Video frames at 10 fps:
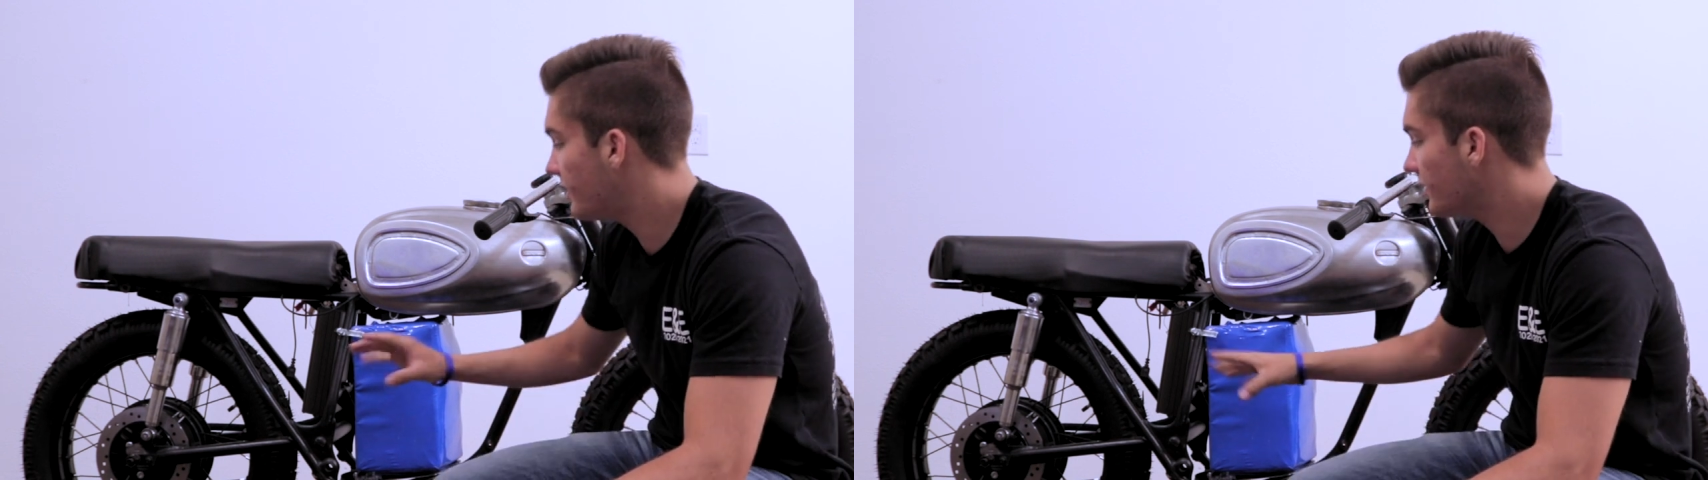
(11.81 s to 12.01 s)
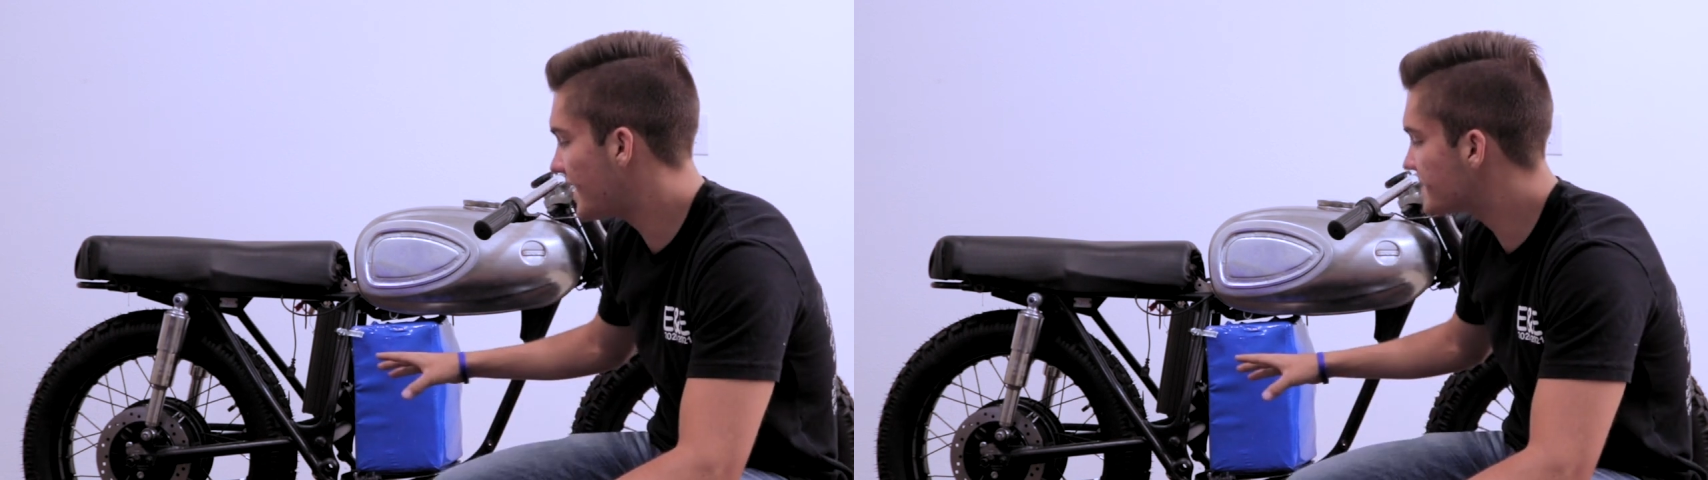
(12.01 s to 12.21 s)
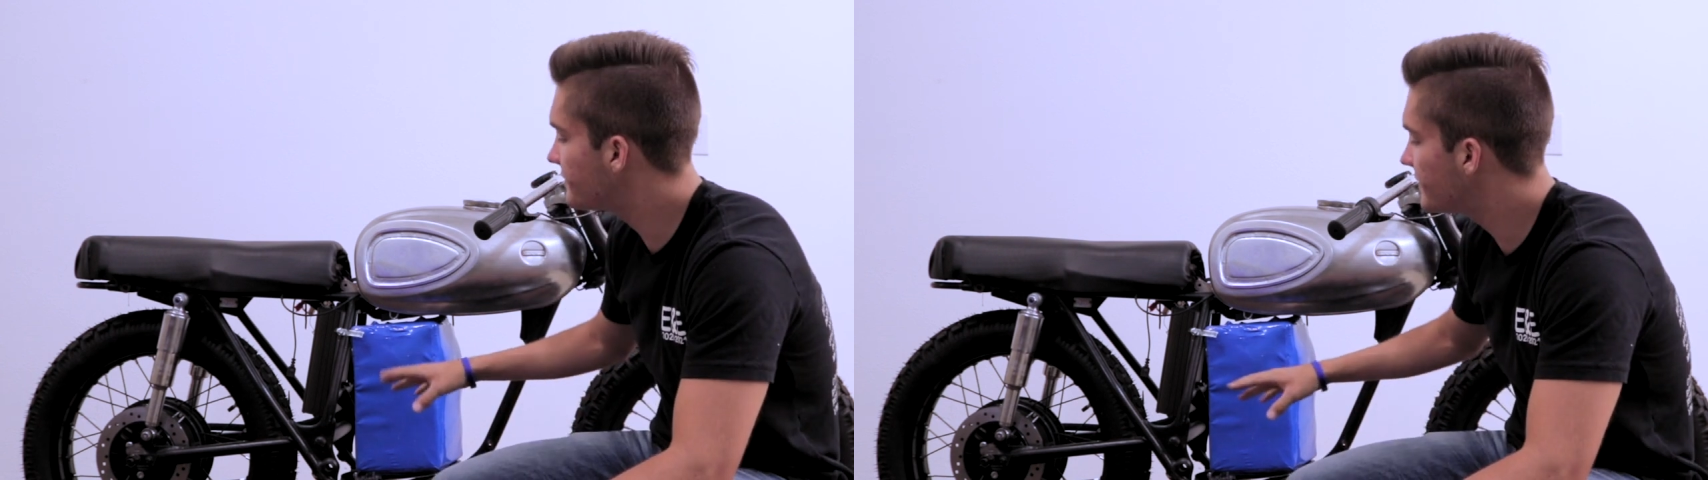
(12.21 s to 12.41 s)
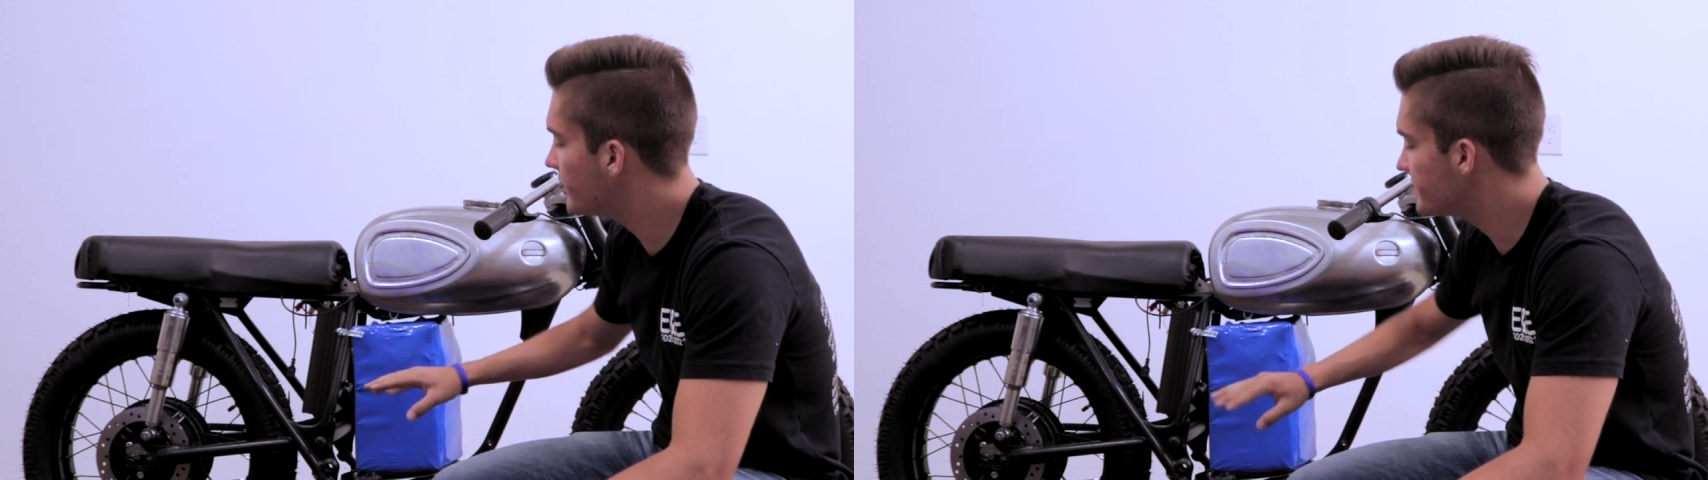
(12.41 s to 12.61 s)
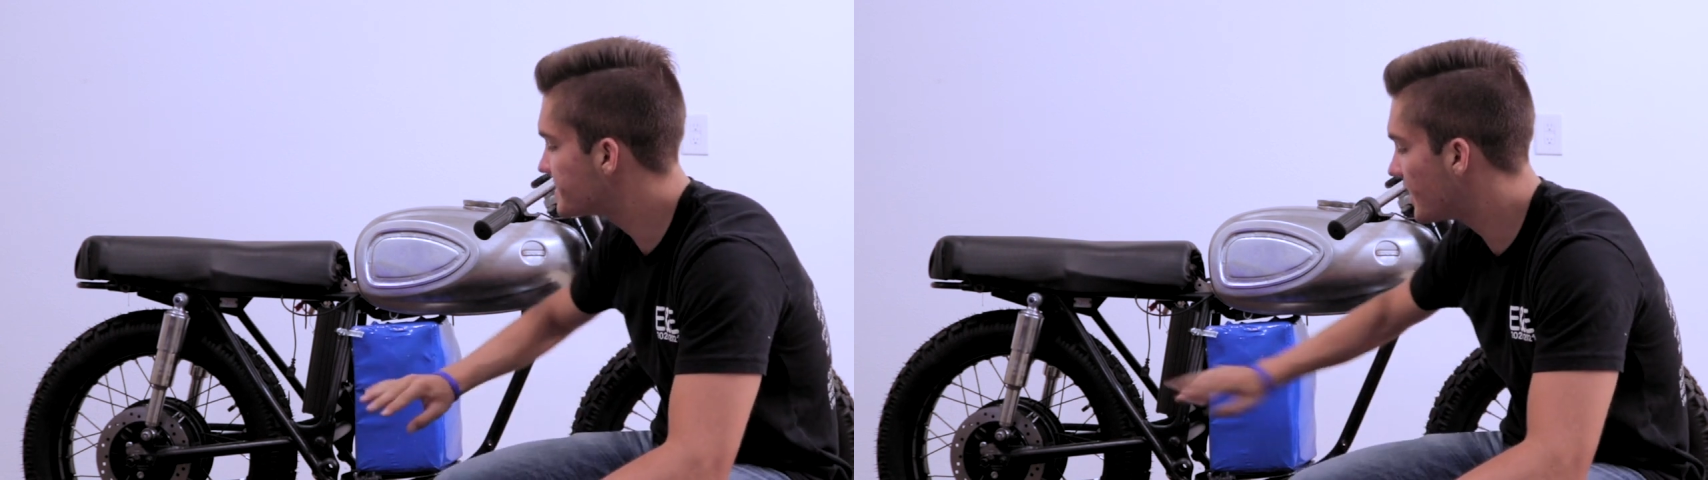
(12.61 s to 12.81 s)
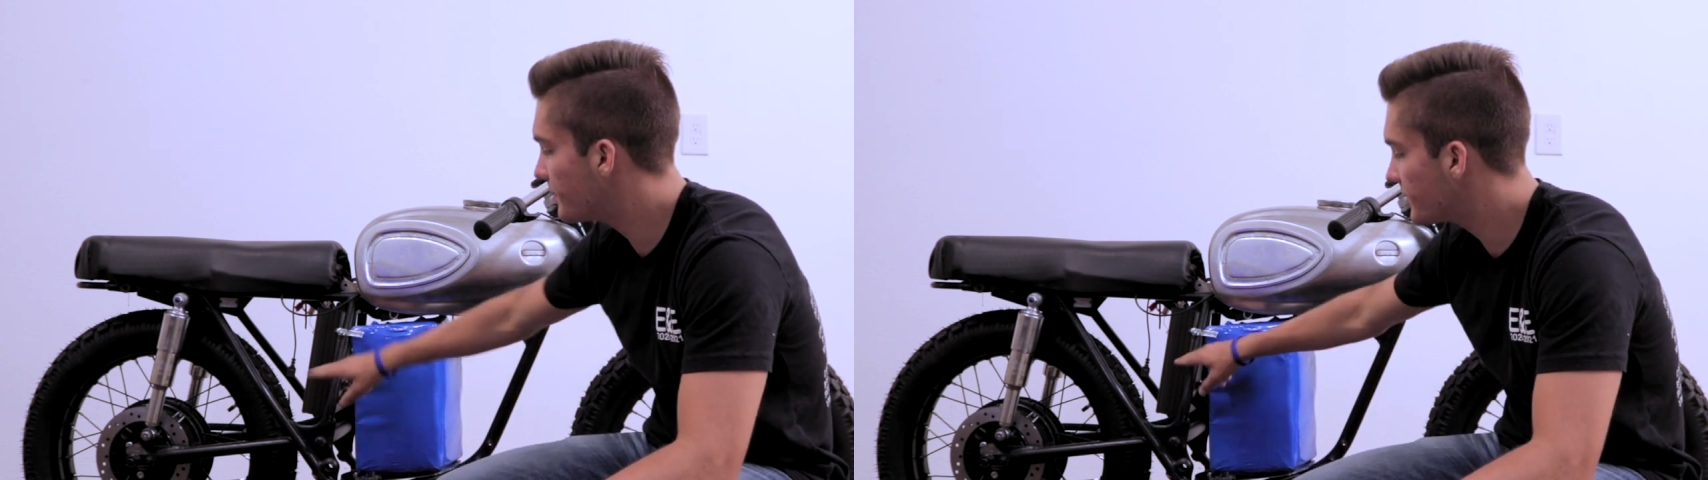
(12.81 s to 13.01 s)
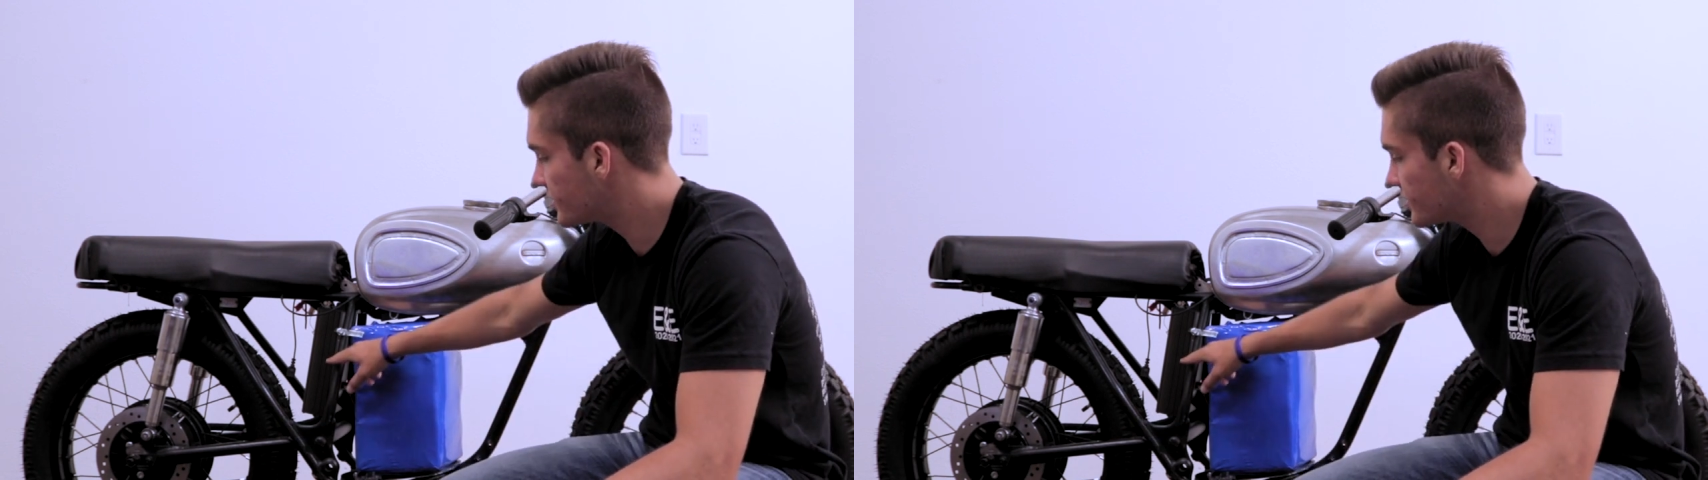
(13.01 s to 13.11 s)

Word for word: in our last video we set up the